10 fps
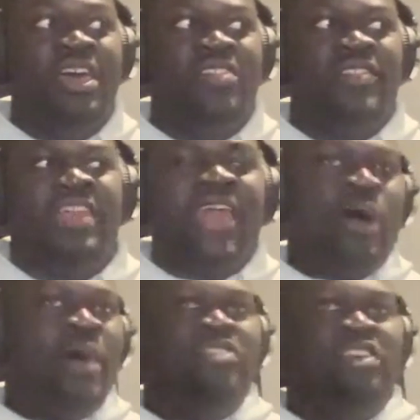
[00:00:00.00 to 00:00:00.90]
they now
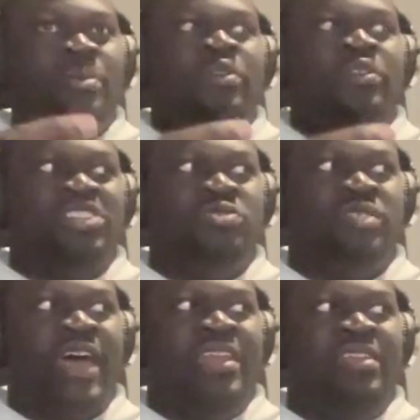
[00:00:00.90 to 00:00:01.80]
have the ability to
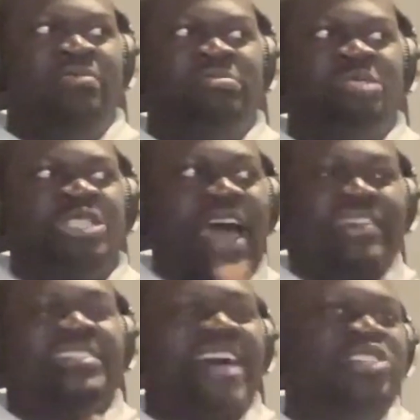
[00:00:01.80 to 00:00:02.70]
then
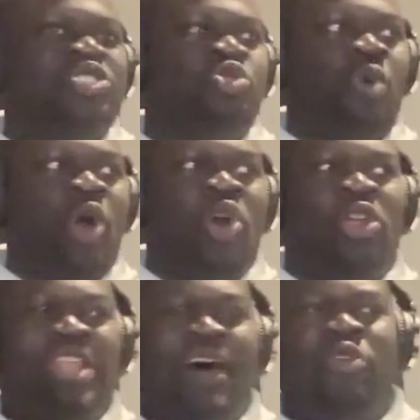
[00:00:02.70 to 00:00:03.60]
chastise you on a
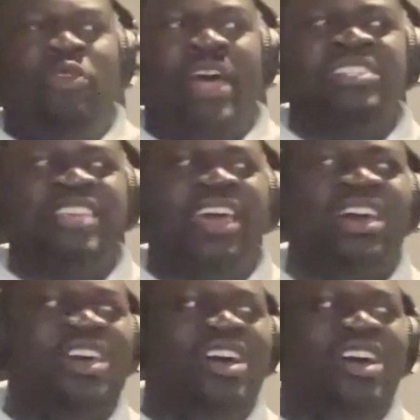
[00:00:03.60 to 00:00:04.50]
level that's like,
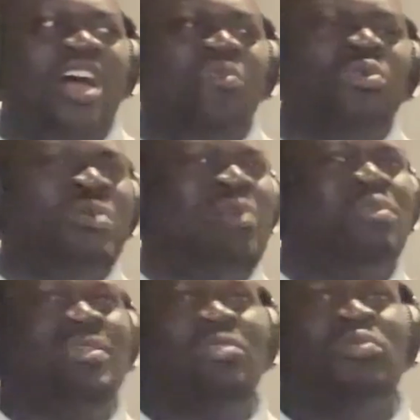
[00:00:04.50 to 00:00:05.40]
all right, well,
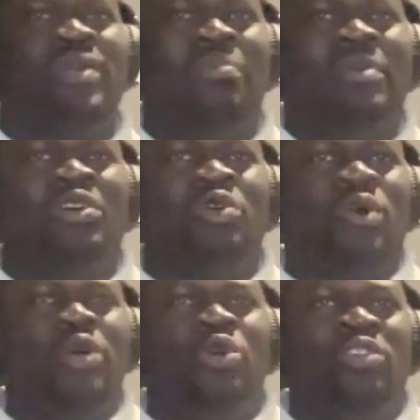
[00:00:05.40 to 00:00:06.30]
we're not being
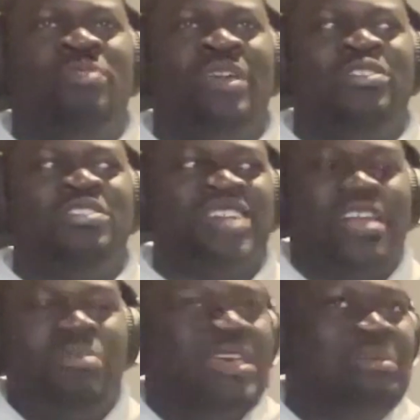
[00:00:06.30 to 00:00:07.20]
critical of me. You're just kind
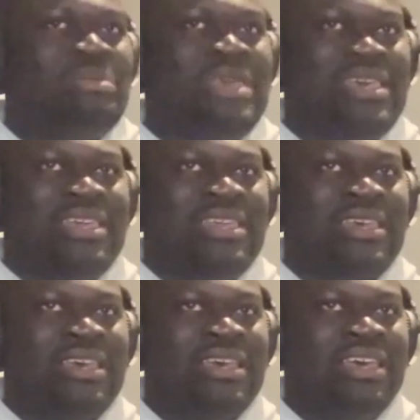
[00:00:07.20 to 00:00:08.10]
of being mean
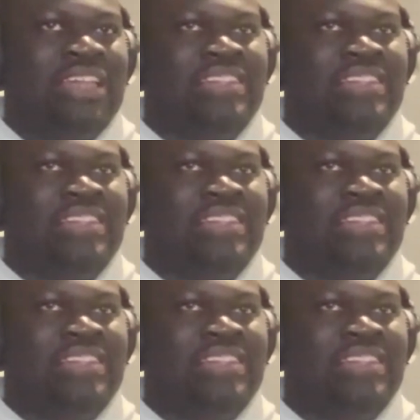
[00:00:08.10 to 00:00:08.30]
in